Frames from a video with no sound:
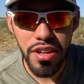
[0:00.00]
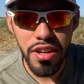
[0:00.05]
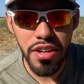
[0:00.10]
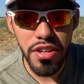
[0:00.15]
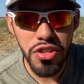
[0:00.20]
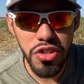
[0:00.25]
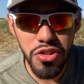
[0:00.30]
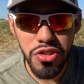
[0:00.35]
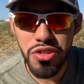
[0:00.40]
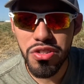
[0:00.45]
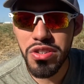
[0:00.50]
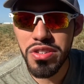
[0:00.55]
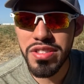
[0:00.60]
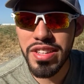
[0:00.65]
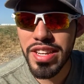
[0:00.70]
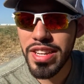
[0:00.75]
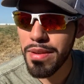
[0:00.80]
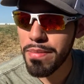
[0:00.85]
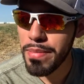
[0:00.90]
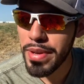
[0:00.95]
It just looks
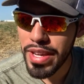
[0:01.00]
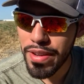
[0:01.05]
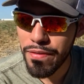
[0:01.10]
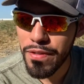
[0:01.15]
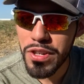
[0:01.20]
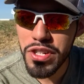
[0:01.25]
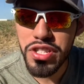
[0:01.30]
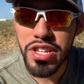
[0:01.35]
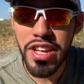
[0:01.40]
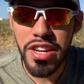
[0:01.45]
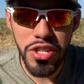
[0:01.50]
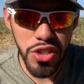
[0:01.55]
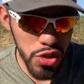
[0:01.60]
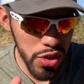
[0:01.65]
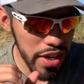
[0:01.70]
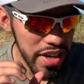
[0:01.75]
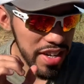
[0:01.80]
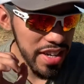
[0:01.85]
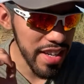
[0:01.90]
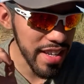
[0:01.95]
like a bait fish that is
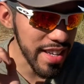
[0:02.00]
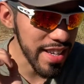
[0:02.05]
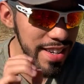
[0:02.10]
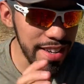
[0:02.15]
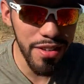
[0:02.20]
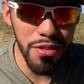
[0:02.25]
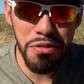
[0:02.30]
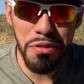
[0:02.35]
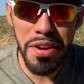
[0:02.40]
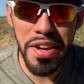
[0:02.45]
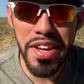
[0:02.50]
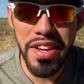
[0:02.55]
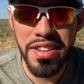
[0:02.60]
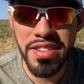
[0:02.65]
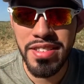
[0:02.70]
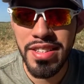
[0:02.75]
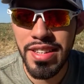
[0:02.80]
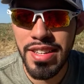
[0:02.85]
trying to get away